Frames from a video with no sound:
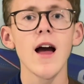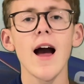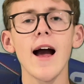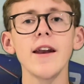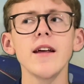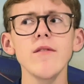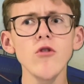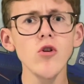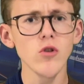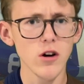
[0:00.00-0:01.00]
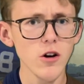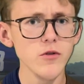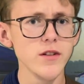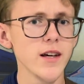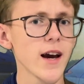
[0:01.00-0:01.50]
And if you look closely,
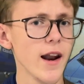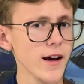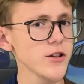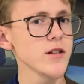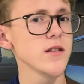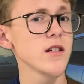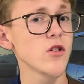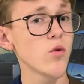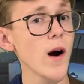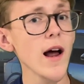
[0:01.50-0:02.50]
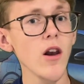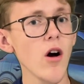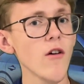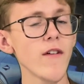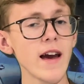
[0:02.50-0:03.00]
you can actually see quite a lot of
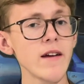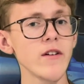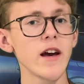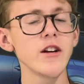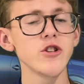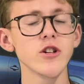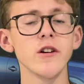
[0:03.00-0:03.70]
aviation